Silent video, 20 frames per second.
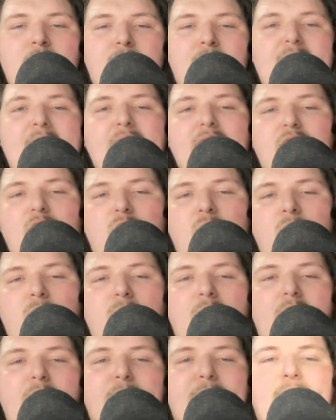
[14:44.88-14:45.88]
But he had the cool
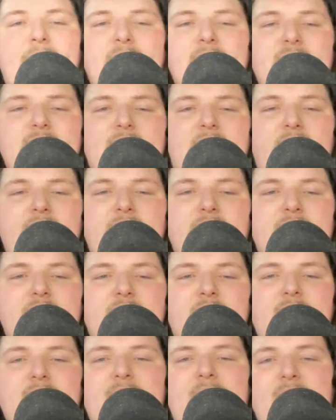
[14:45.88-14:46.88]
lob passes,
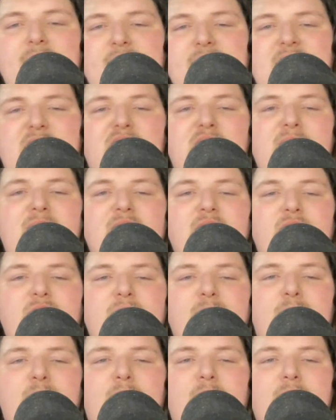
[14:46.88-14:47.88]
obviously. He had the 7 main
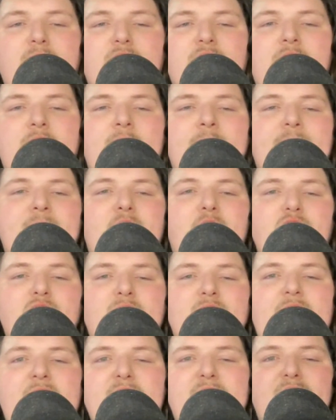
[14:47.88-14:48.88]
three-pointers. He
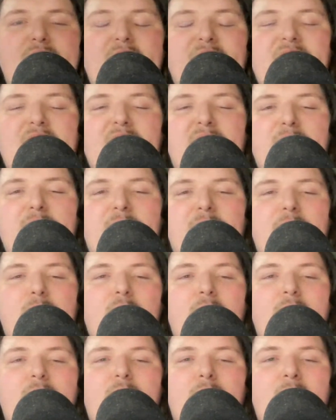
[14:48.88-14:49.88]
goes 9 for 15 from the
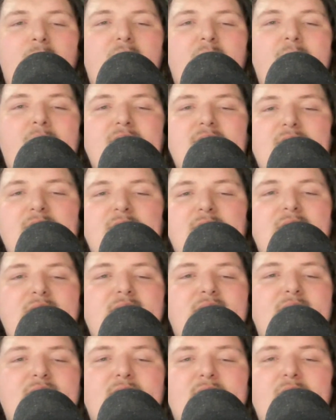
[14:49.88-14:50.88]
floor, 4 rebounds and
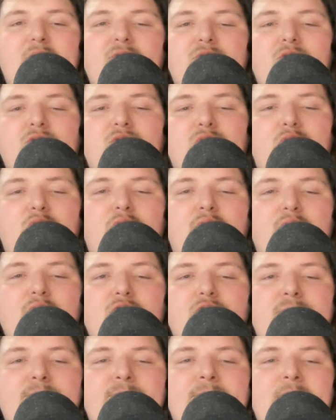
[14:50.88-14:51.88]
assists, a steal, 2
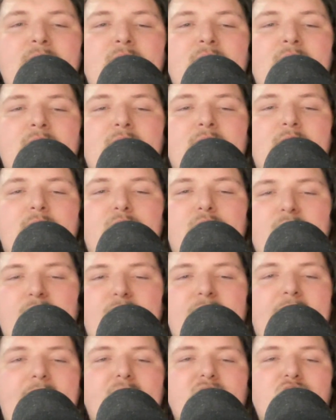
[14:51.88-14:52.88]
turnovers, 3
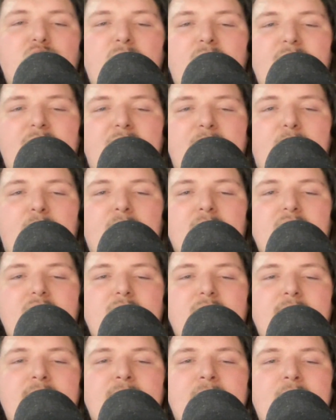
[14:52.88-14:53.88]
fouls, 25
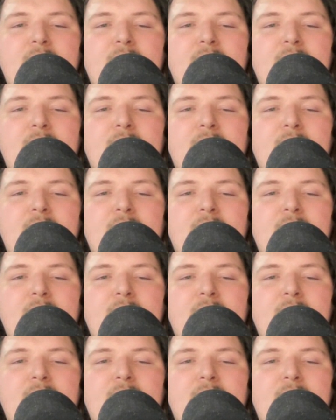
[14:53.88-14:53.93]
points.